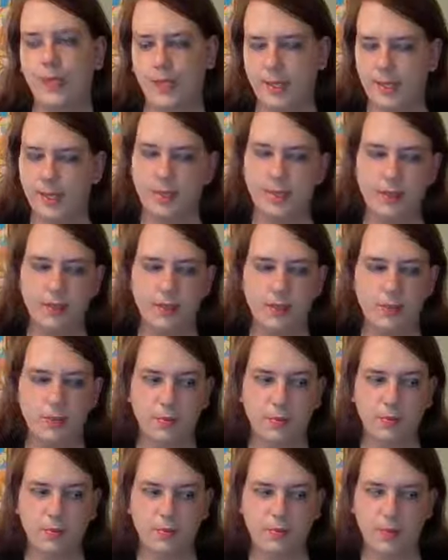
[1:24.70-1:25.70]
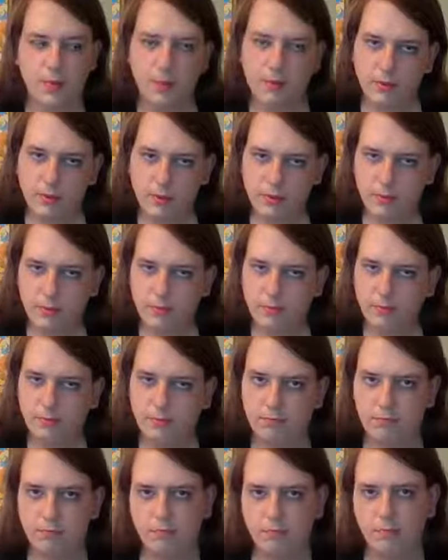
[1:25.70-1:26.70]
accessible to anyone who
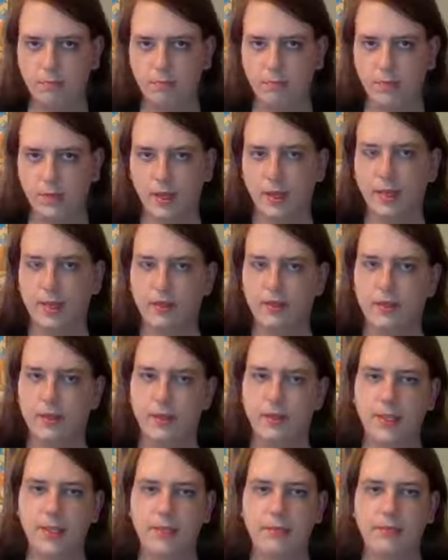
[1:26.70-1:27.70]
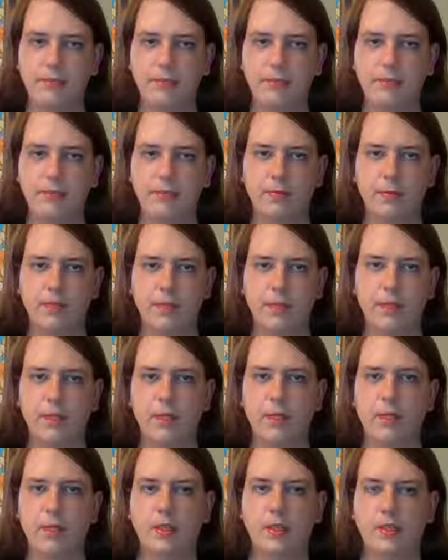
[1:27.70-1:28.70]
has no need to
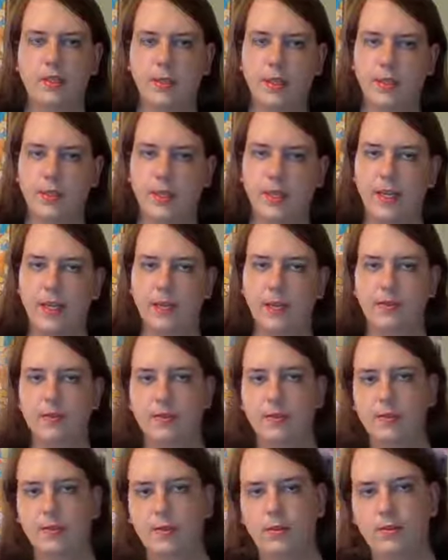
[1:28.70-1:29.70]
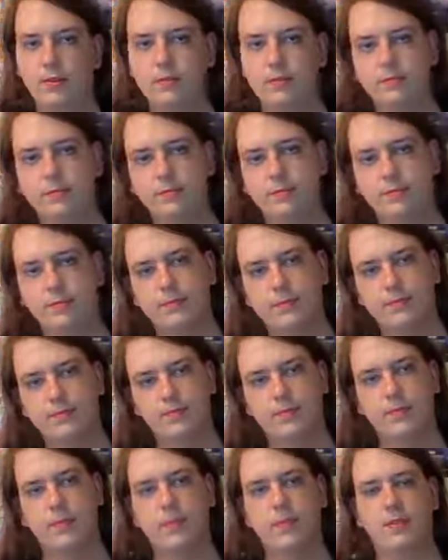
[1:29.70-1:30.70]
find it out.
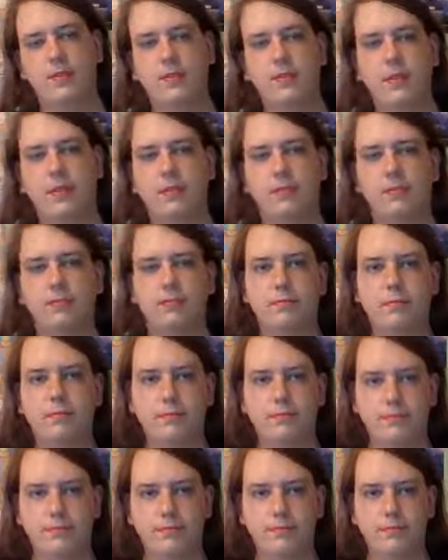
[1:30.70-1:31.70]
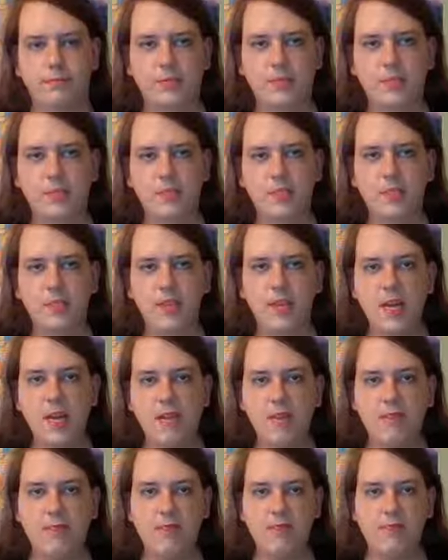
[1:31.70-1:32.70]
It's not
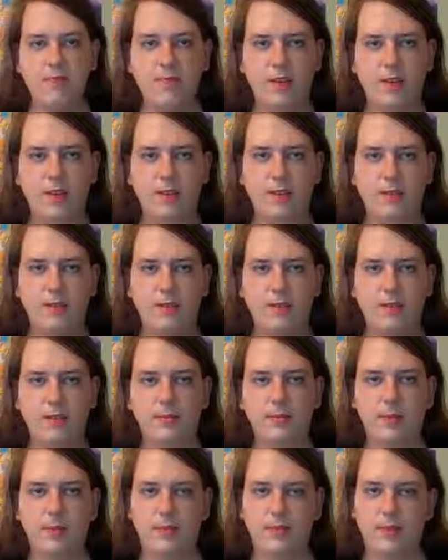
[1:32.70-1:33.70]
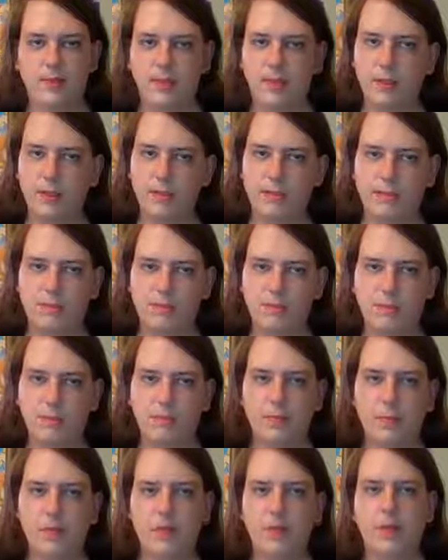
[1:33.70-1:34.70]
generally supposed to be something you
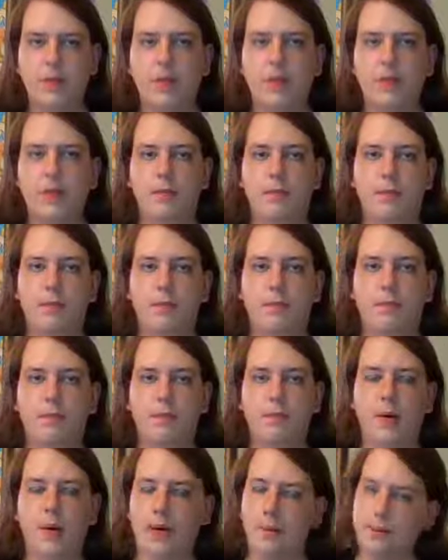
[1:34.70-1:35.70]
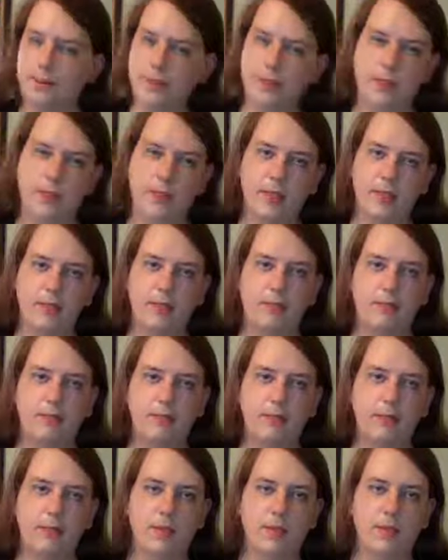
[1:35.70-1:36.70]
publicly
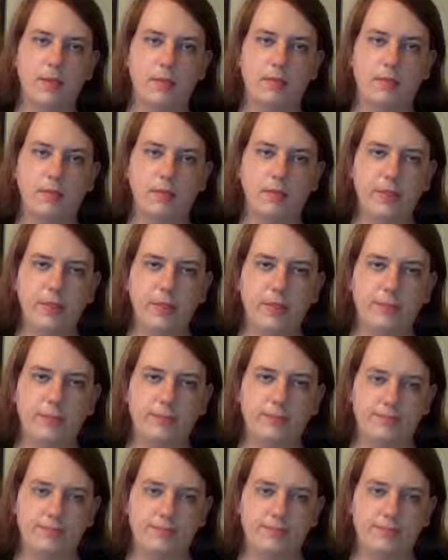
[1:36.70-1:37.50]
reveal.